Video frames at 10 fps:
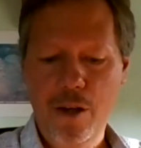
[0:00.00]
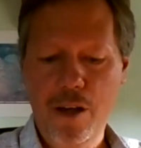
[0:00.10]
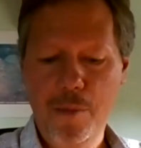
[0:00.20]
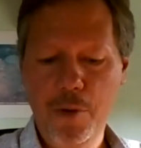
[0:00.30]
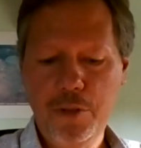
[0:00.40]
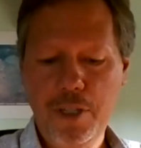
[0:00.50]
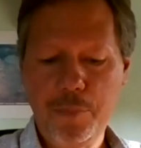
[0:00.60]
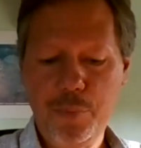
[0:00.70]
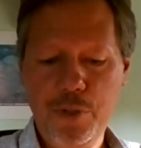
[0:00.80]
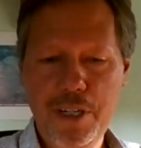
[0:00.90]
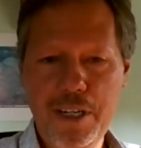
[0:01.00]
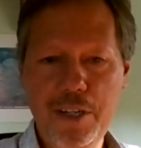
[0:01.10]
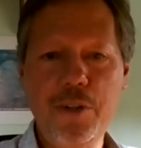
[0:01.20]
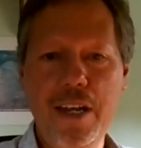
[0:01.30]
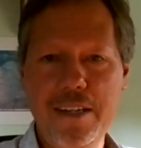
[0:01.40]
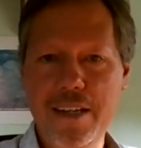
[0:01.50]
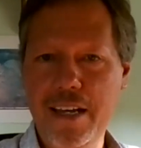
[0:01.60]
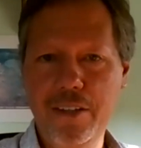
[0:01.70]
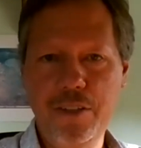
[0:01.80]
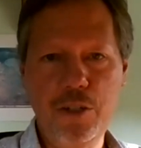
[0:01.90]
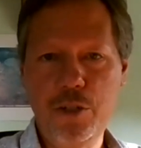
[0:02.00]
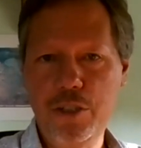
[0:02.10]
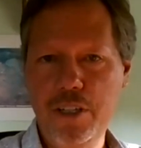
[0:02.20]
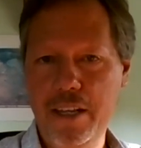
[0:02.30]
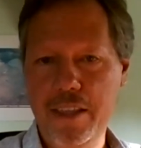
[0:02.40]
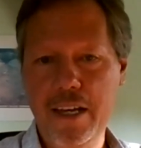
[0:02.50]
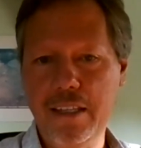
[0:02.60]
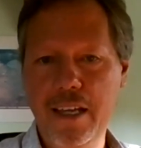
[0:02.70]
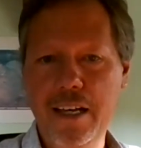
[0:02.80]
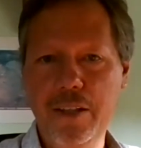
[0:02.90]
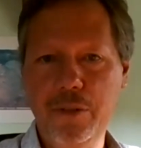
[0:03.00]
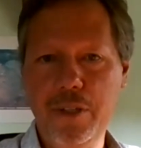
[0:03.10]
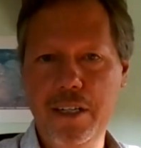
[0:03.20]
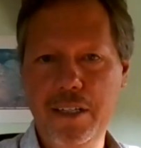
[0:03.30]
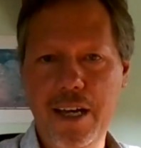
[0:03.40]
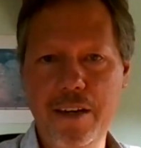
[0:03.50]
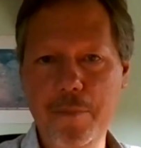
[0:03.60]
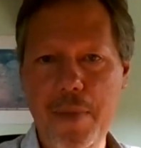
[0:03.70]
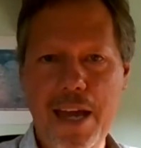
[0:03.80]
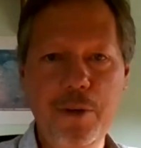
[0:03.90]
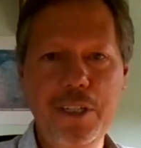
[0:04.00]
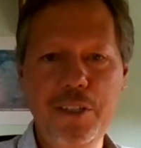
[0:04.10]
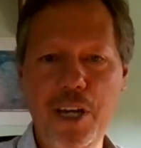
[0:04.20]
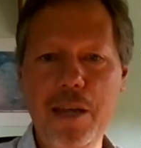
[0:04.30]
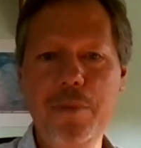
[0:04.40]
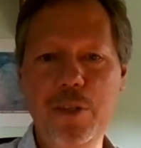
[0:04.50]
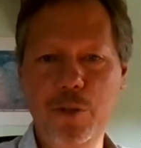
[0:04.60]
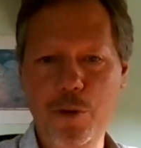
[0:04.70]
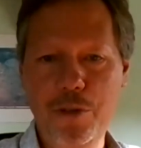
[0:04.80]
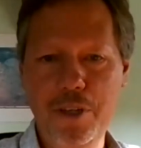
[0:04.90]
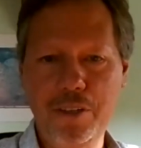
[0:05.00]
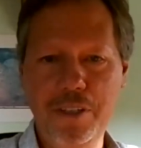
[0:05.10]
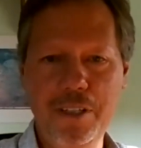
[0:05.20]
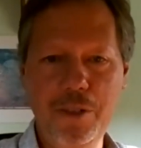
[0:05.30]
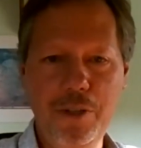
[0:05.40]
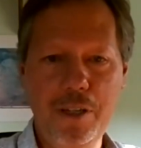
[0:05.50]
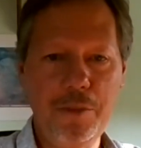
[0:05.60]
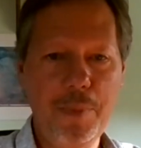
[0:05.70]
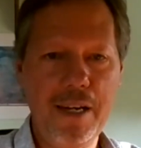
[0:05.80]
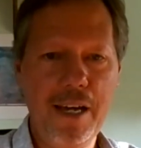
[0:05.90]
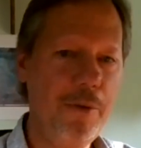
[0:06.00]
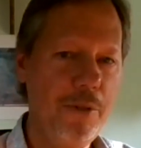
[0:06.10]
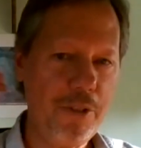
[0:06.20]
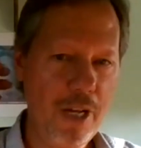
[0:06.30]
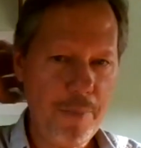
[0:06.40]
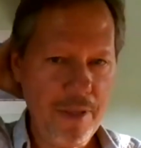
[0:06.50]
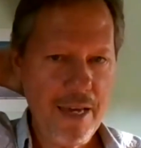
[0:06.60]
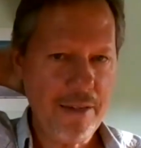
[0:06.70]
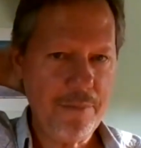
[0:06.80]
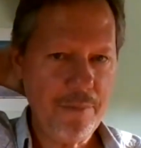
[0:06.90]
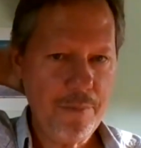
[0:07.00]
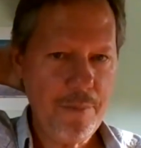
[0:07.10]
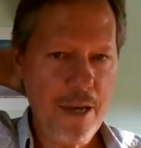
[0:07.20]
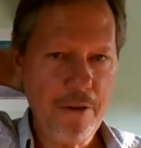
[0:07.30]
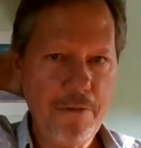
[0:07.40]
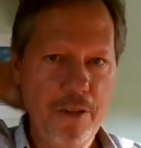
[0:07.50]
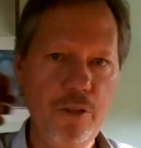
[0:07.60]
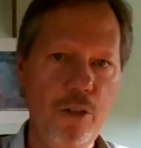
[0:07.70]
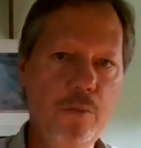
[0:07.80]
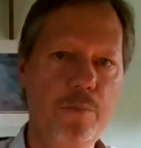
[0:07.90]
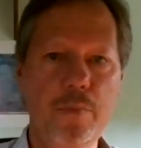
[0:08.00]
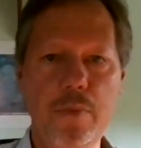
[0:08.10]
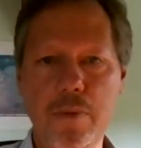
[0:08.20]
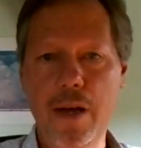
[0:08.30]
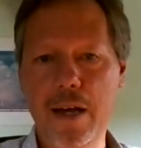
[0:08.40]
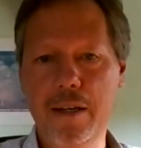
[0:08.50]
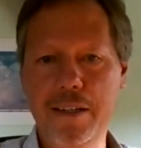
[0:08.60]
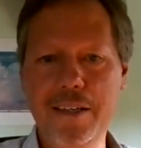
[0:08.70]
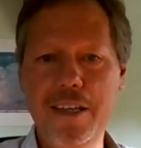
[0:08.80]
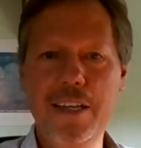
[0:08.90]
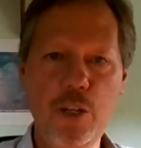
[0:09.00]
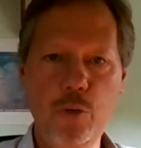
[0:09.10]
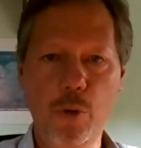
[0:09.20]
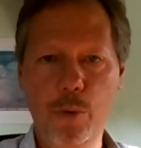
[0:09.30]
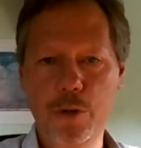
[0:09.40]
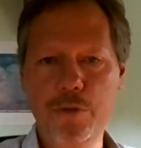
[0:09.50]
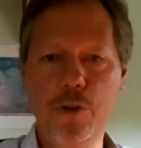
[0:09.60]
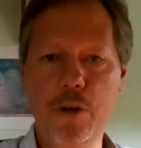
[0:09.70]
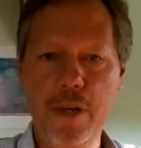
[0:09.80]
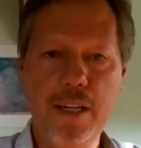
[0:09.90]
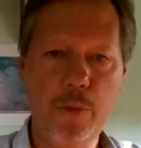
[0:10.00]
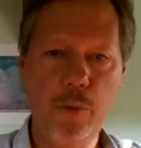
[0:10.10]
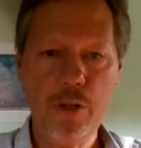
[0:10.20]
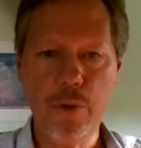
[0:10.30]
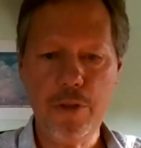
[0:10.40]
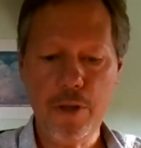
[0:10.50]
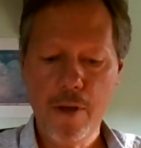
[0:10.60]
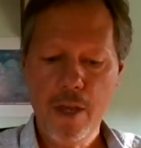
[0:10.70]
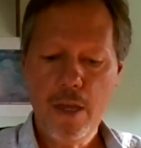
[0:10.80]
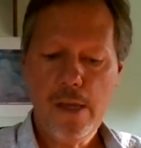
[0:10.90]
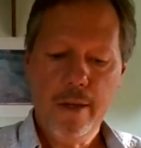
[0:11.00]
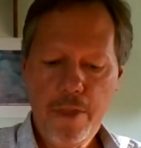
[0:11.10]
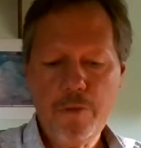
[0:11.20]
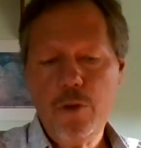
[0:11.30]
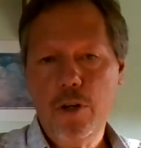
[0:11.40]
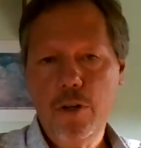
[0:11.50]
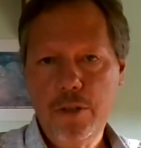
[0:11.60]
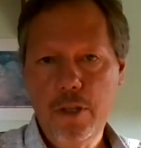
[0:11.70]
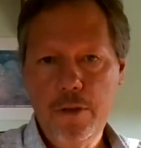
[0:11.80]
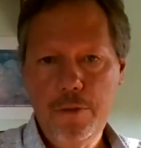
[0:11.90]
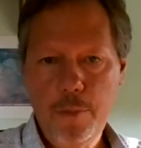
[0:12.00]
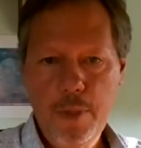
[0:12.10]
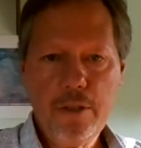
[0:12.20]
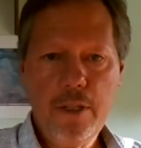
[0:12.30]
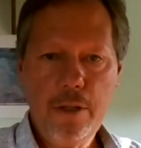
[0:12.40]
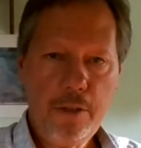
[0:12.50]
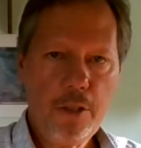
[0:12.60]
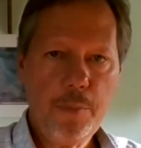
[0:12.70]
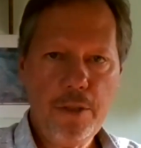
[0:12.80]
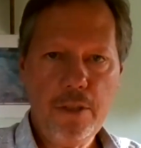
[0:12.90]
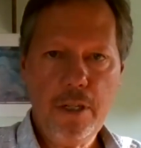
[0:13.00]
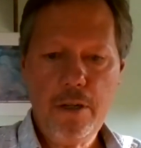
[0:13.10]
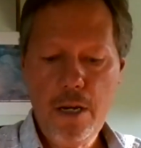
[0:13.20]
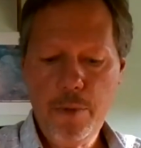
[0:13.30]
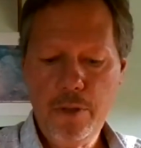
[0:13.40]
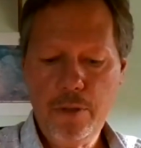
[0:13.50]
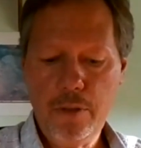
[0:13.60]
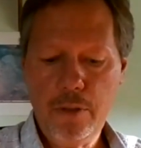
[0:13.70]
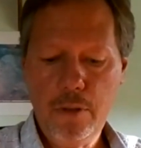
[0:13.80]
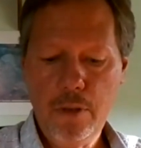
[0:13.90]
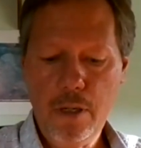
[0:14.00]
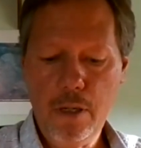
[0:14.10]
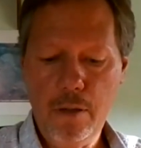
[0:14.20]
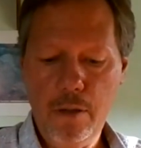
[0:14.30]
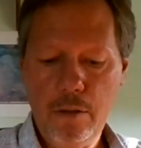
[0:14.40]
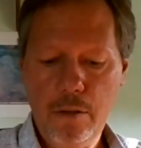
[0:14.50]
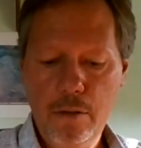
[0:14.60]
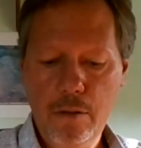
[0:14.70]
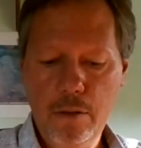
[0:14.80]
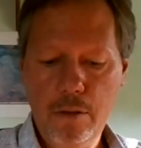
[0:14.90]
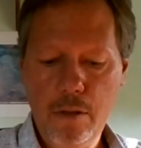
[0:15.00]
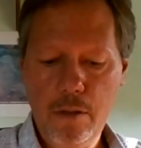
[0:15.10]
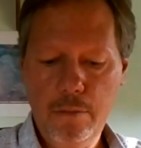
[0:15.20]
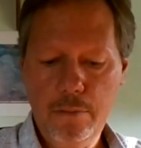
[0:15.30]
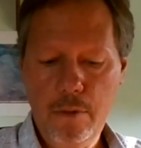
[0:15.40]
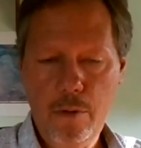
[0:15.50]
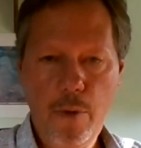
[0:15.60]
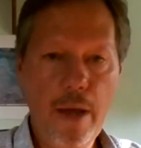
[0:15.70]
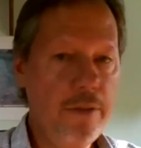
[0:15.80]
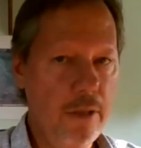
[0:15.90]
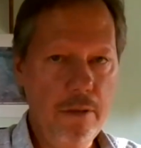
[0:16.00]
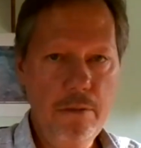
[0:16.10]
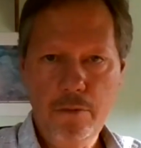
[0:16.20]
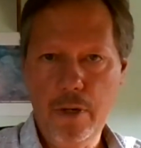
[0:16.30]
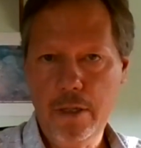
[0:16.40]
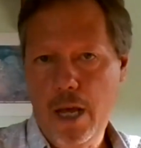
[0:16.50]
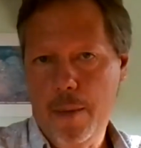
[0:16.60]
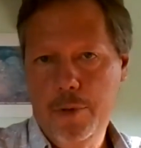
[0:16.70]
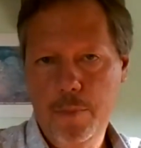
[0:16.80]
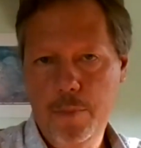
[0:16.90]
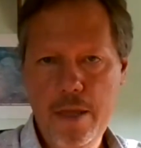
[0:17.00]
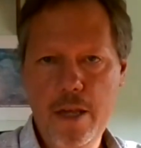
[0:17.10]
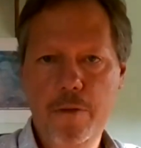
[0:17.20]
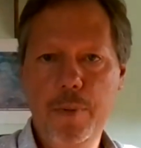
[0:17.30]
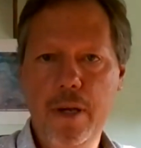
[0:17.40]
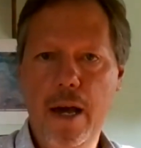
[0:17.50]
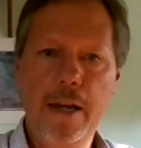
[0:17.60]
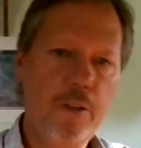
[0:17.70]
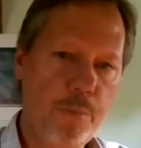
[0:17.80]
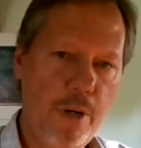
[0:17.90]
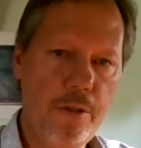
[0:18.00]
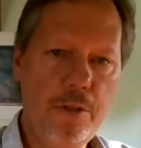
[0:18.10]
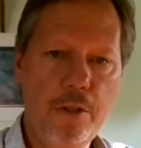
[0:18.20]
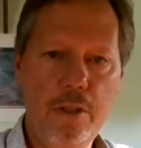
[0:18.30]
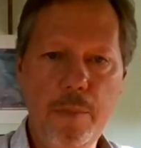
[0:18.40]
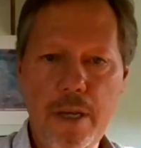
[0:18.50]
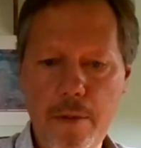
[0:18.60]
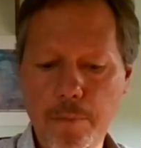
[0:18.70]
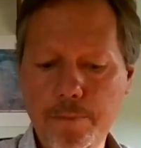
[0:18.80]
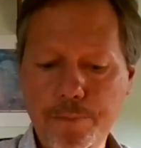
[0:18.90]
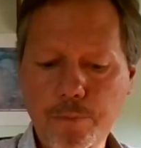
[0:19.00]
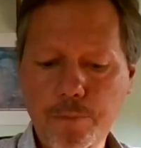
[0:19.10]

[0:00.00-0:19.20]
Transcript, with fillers: almost like pre-internet days and you couldn't get anything online so you had to kind of manually type these whole things in so i spent hours typing that manifesto uh, into a word form that i could work with and then of course uh, a few months later six months later he was uh, uh, arrested, right? Captured by the FBI. His brother turned him in.